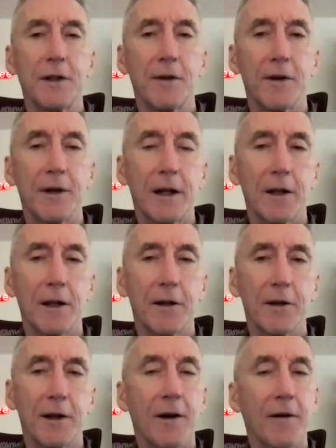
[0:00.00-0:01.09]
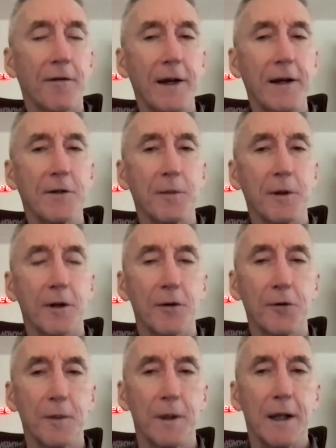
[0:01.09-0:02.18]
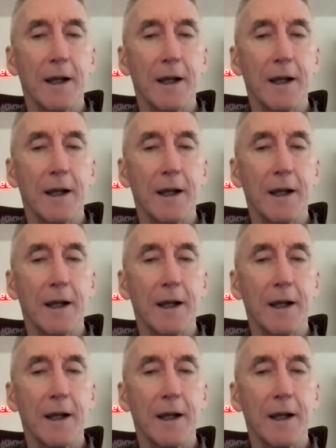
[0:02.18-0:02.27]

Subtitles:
very clearly, our Facebook group